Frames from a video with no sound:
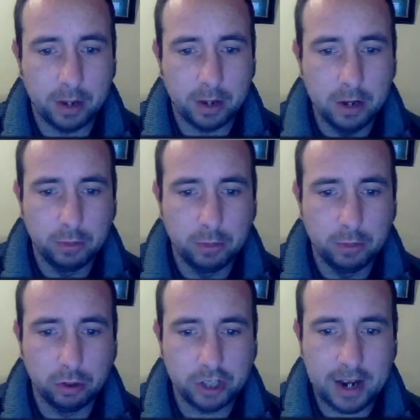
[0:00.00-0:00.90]
Push
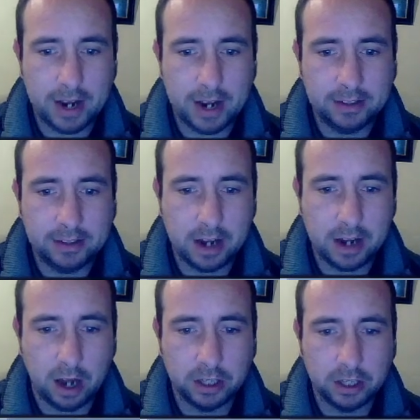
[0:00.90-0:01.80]
adds an
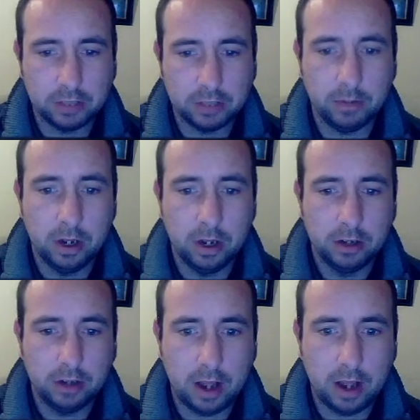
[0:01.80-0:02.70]
item
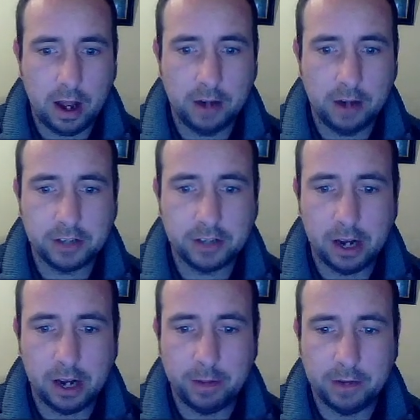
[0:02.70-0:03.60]
on top
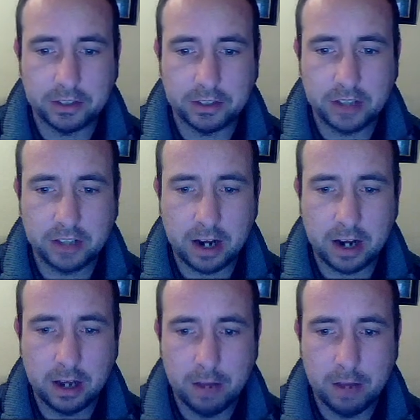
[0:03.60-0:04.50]
of a stack.
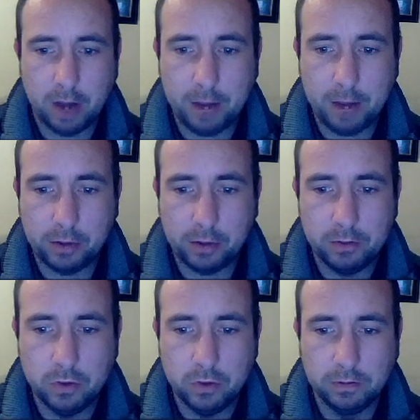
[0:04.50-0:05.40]
Pop
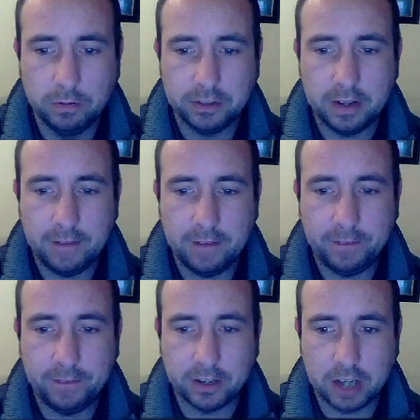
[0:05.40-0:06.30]
removes the
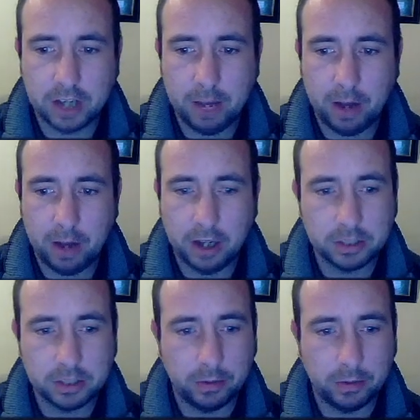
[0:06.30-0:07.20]
top item
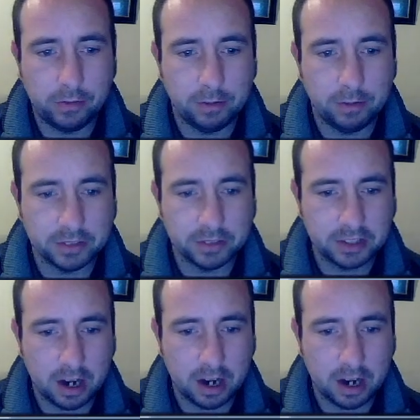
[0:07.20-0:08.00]
from the stack.